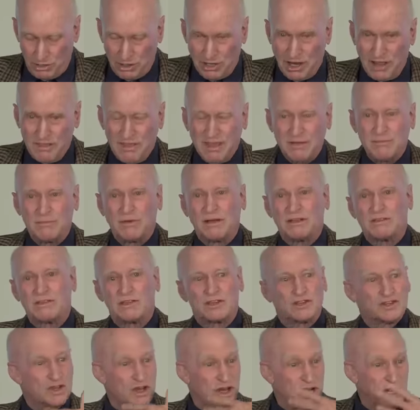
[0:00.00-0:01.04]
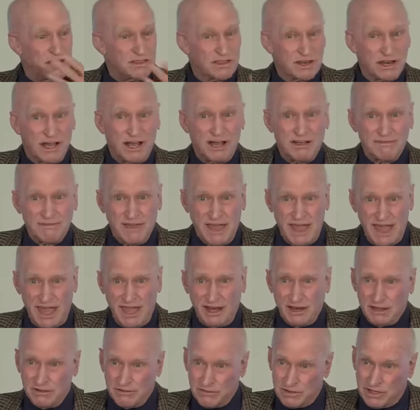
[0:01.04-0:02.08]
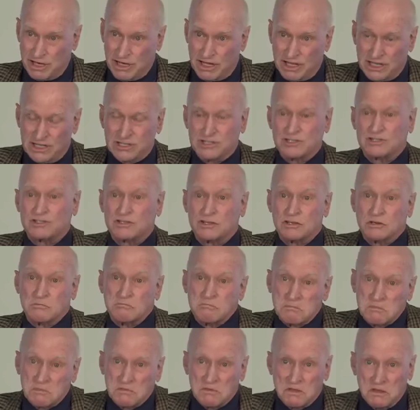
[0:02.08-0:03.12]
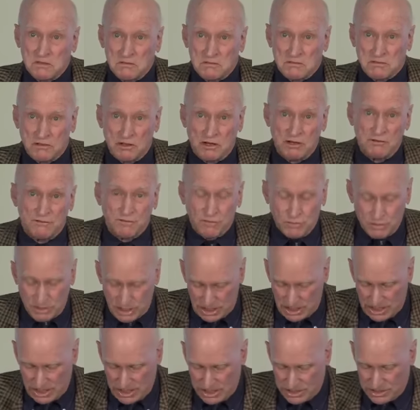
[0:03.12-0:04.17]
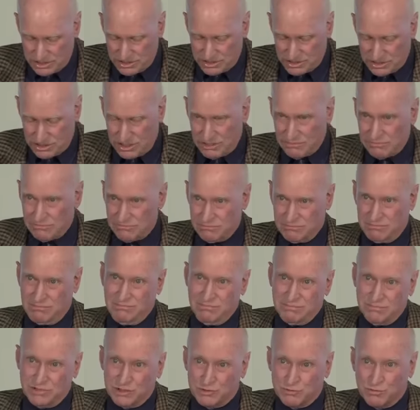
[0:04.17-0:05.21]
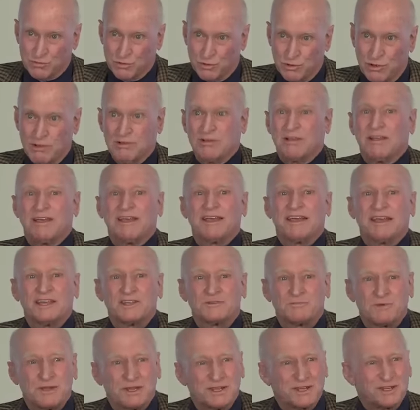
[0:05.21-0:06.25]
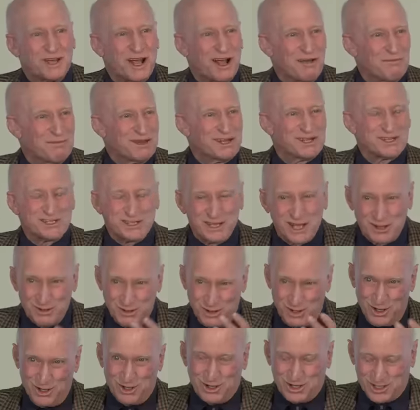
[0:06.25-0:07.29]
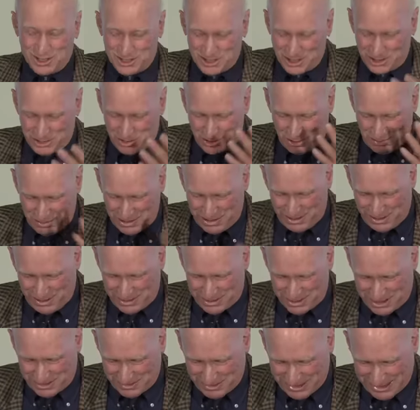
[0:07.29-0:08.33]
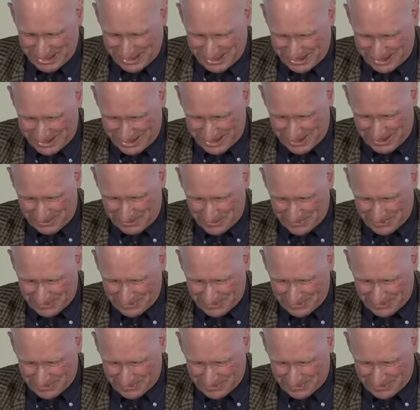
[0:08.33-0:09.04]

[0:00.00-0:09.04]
And I think by the journey that I've had over the last 30, 40 years has brought, I've been a slow learner, so it took me a long time to get there.